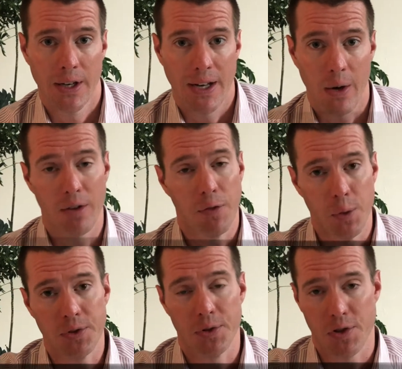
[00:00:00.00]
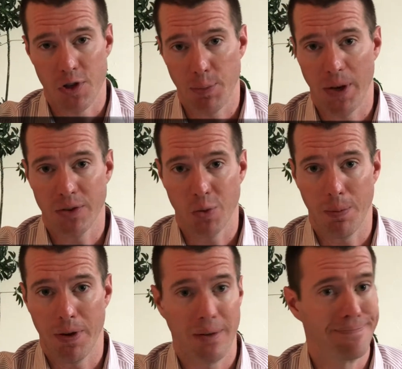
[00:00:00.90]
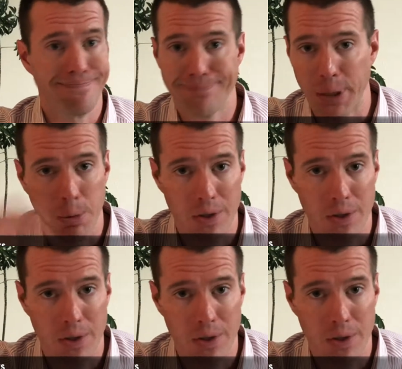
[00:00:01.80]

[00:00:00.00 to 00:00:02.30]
Now, influencers in the space would be people